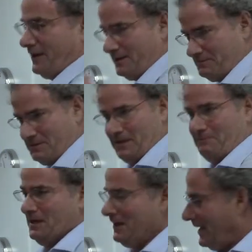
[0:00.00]

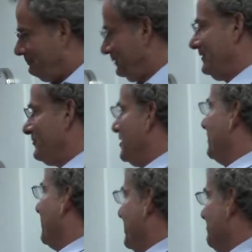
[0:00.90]
I believe in the
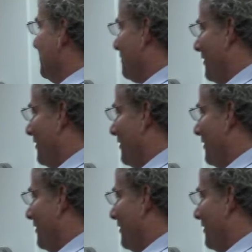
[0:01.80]
Enlightenment,